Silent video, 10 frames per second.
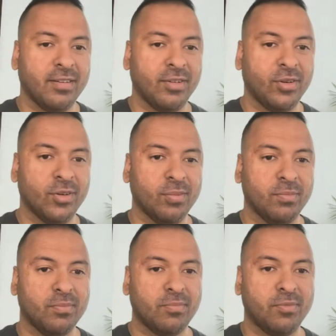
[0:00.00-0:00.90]
You
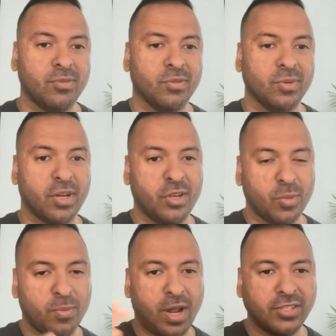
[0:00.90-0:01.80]
look at
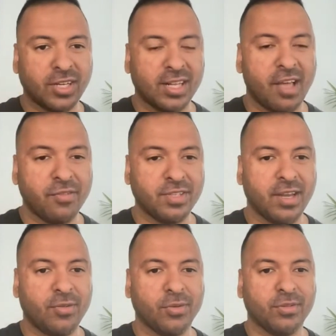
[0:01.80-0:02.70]
your project life
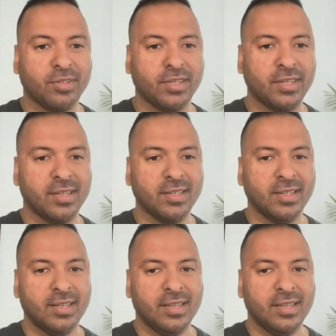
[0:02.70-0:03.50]
cycle, and